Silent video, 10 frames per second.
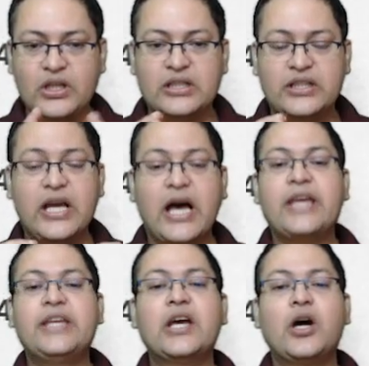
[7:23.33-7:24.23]
the
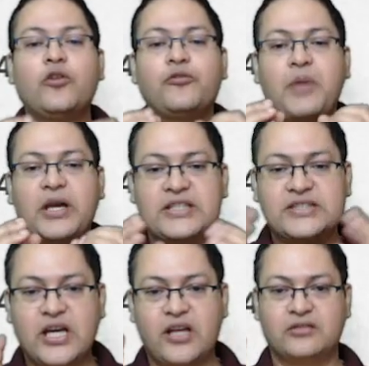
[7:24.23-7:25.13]
idea of
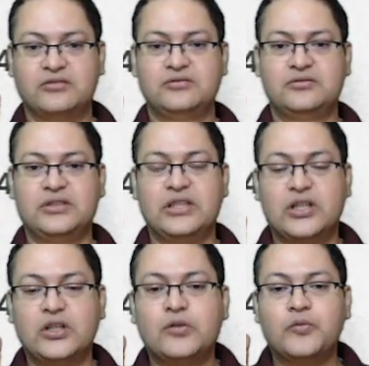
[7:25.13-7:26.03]
Pakistan
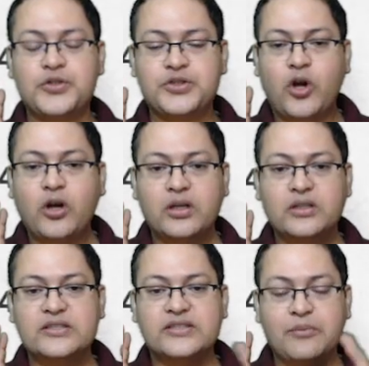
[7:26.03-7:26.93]
was not
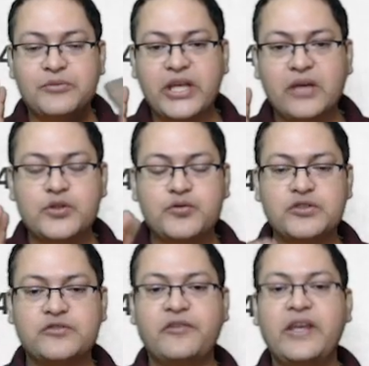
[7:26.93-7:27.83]
something which
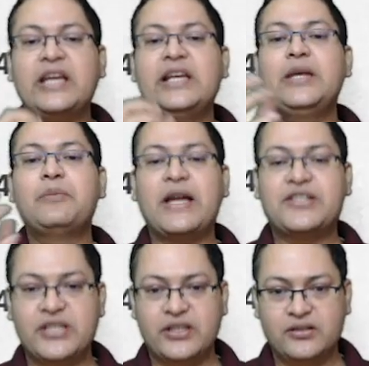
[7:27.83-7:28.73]
was vaguely
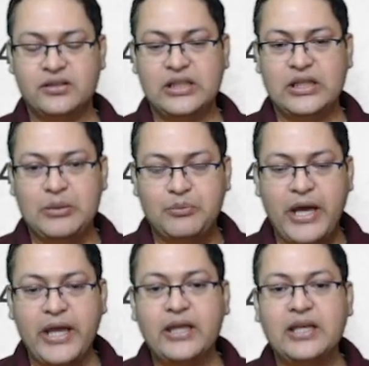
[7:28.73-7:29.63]
imagined
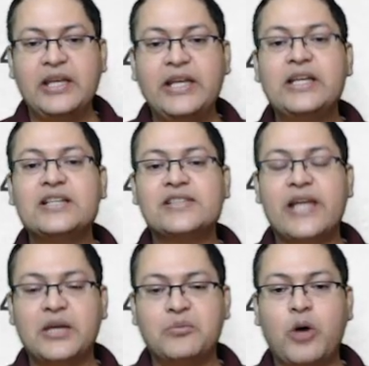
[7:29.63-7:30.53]
by leaders
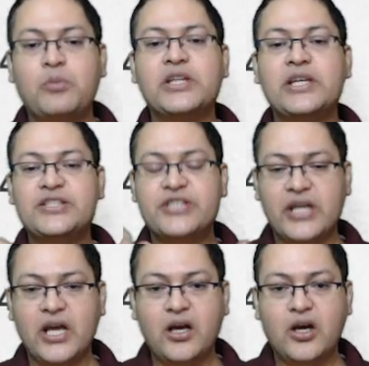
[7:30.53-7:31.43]
like Muhammad Ali
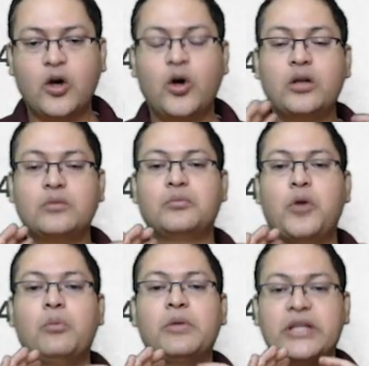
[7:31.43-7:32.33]
Jinnah or
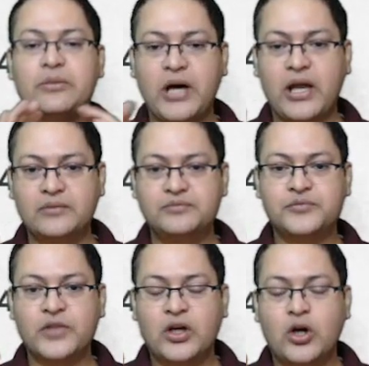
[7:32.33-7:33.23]
Muhammad Iqbal,
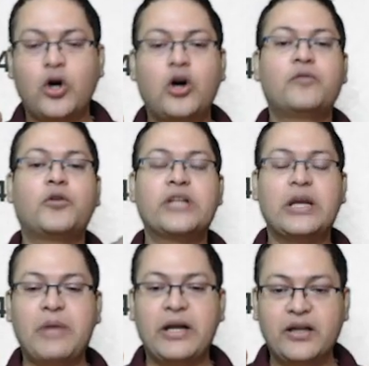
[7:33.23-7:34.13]
or for
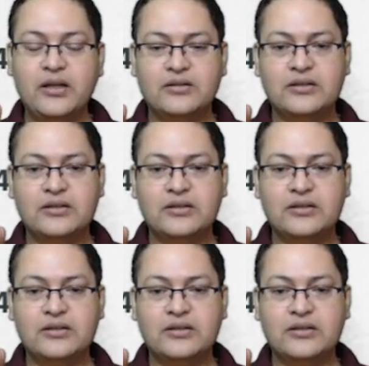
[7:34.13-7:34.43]
that matter,